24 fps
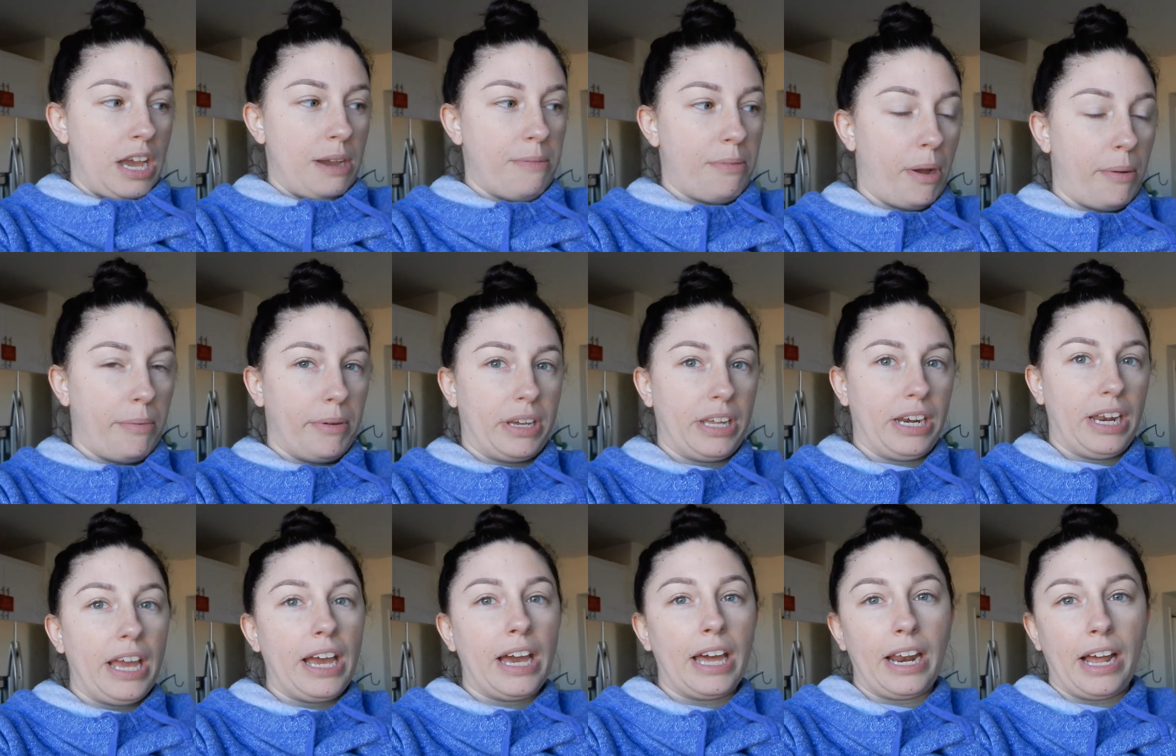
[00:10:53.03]
I'm probably
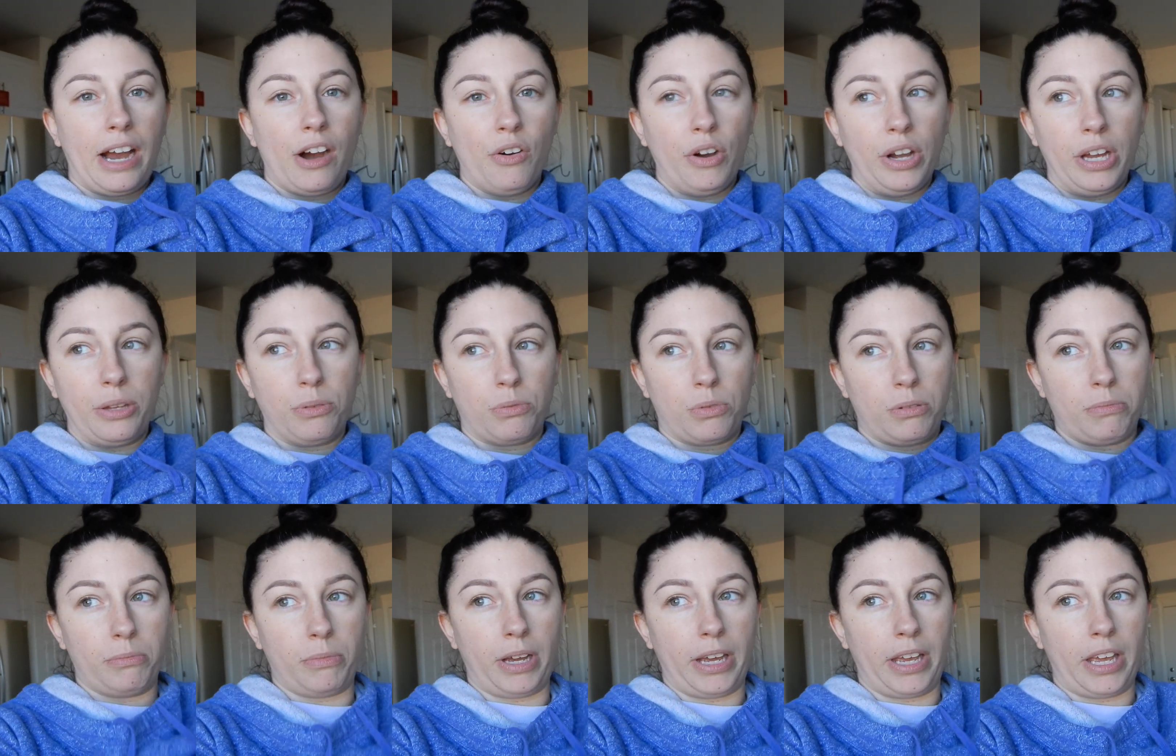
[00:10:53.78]
gonna head out and
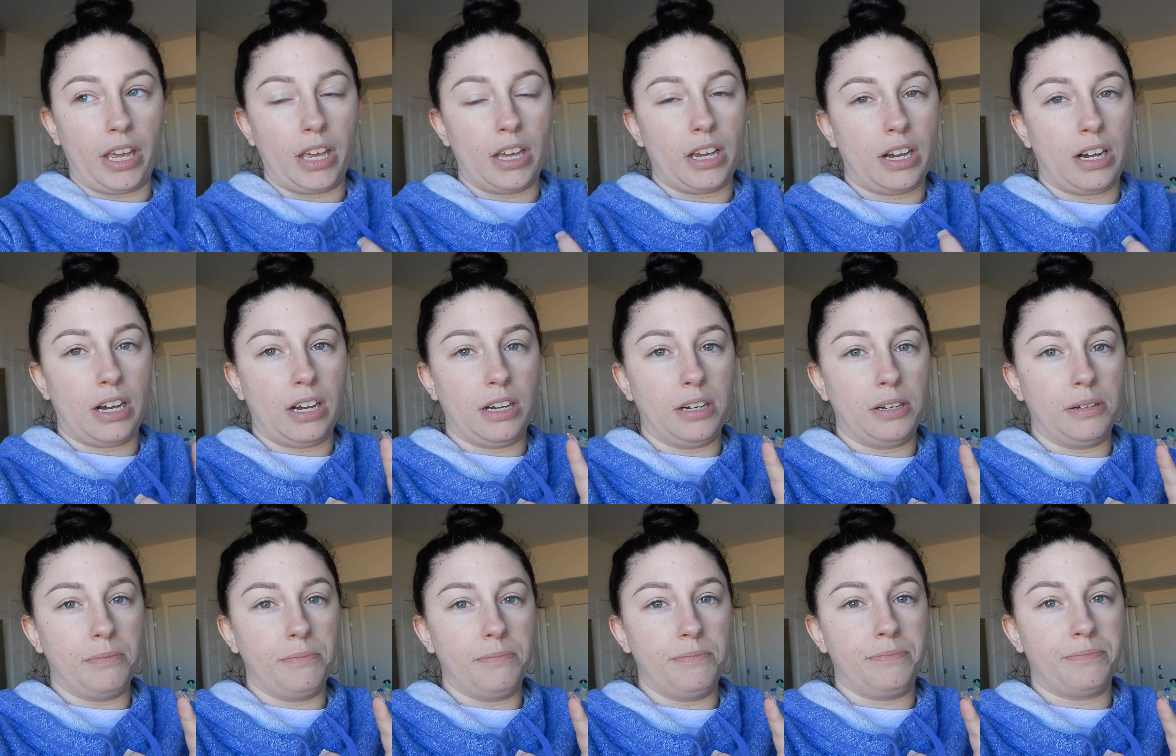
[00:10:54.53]
run my
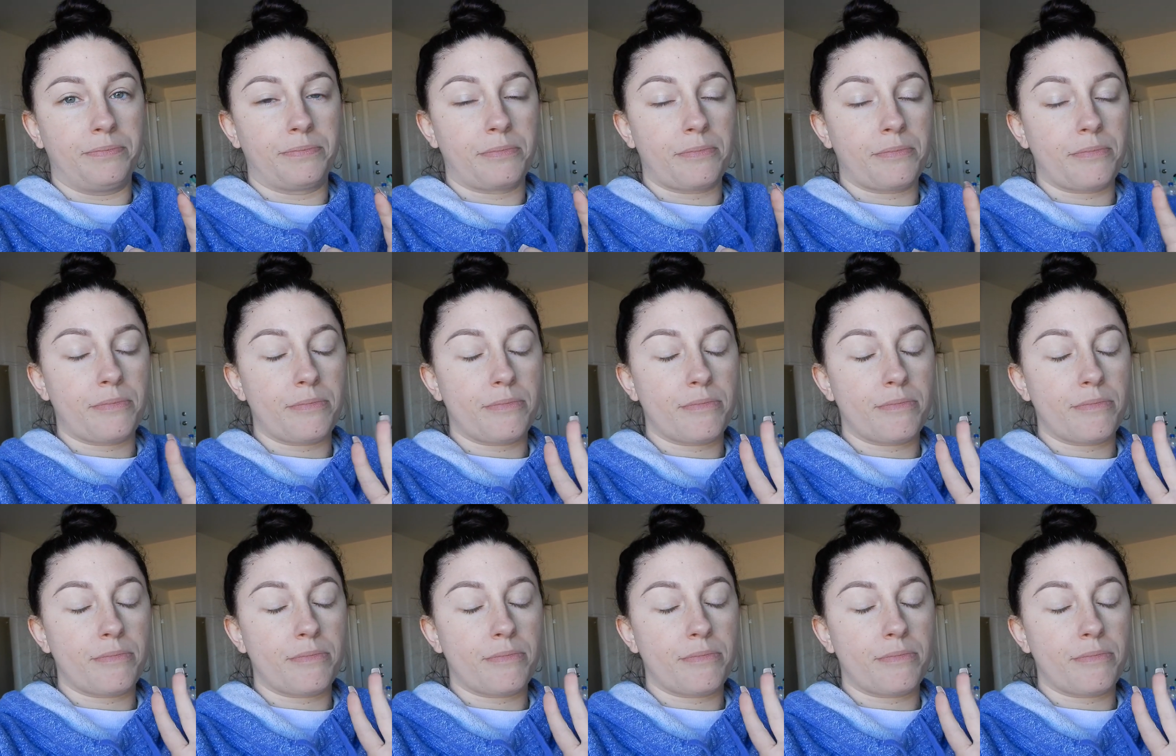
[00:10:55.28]
um,